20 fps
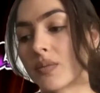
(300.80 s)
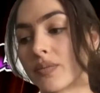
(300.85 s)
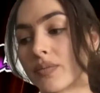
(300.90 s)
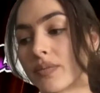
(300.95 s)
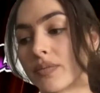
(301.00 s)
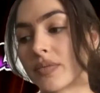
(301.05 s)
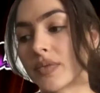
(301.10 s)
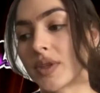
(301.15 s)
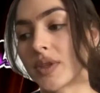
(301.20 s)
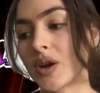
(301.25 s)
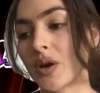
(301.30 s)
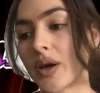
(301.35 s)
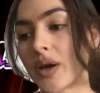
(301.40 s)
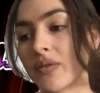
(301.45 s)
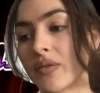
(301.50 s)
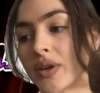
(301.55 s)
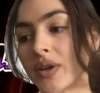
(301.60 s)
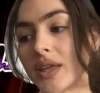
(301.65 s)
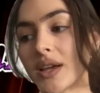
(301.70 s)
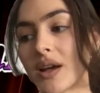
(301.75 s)
it
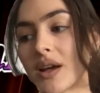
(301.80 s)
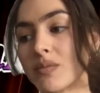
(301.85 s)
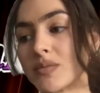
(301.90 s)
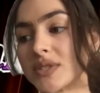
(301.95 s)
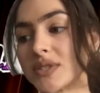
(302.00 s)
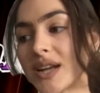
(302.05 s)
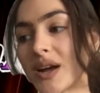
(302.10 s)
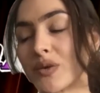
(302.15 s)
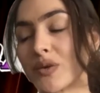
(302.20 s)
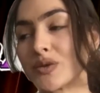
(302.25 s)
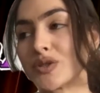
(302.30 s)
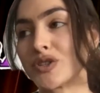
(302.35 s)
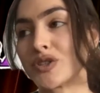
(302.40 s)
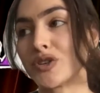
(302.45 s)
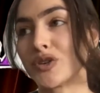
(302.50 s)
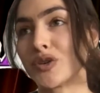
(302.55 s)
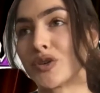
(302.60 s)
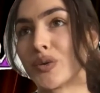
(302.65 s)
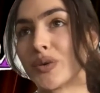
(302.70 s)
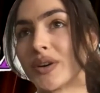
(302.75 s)
really comes down
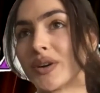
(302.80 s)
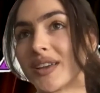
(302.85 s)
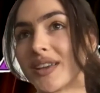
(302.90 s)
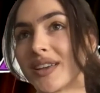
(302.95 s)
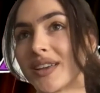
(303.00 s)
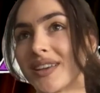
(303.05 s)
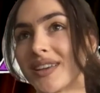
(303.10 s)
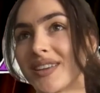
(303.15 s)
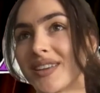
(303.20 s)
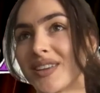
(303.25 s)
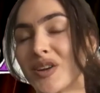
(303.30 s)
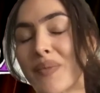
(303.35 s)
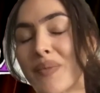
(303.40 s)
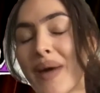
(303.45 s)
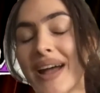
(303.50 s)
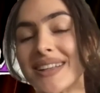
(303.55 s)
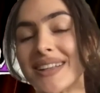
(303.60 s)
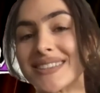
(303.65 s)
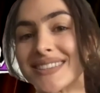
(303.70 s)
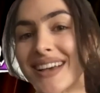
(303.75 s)
to your
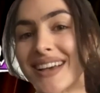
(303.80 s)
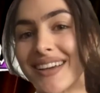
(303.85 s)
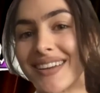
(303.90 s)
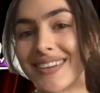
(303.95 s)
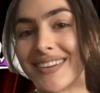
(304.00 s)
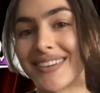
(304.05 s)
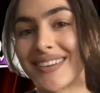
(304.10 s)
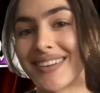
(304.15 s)
mindset. I